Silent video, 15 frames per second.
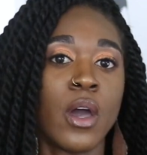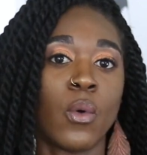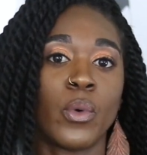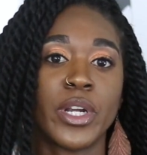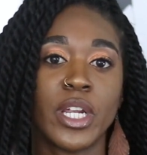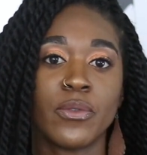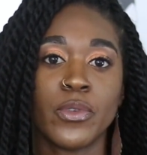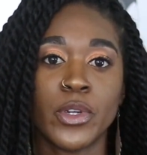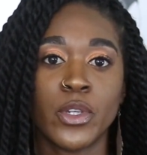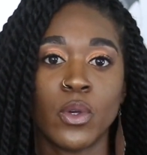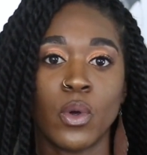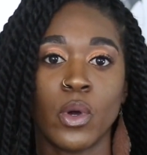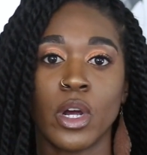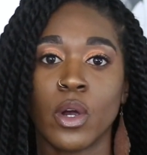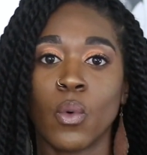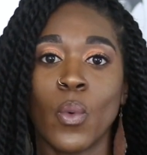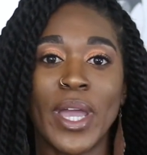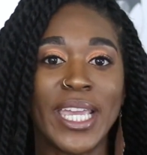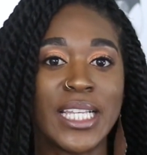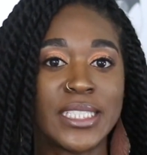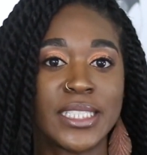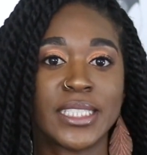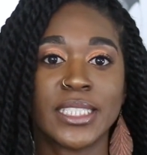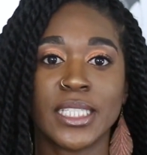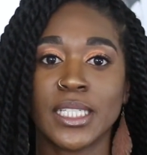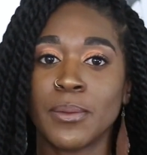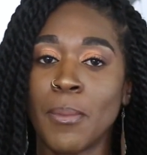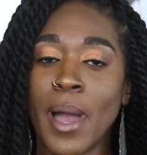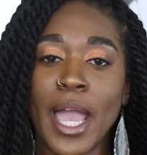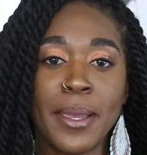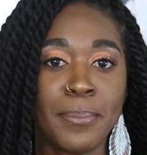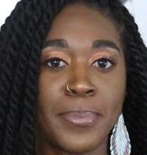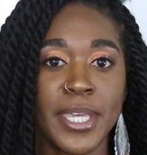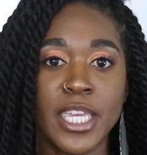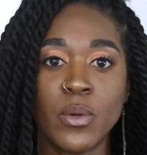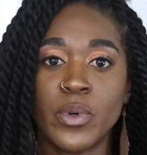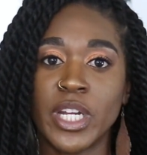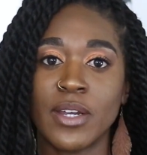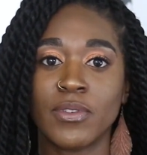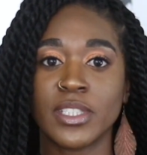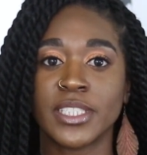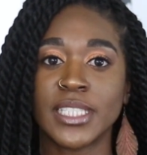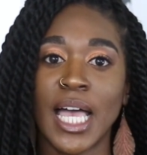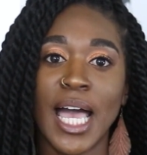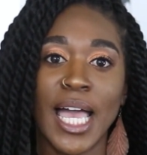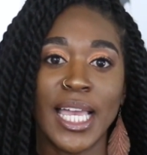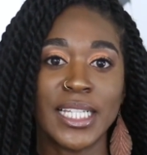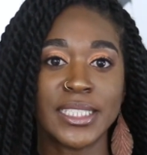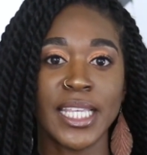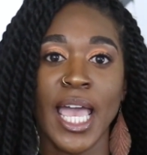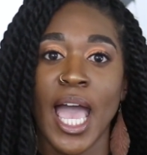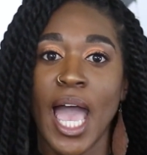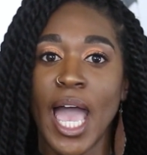whatever your waist might be, whatever size.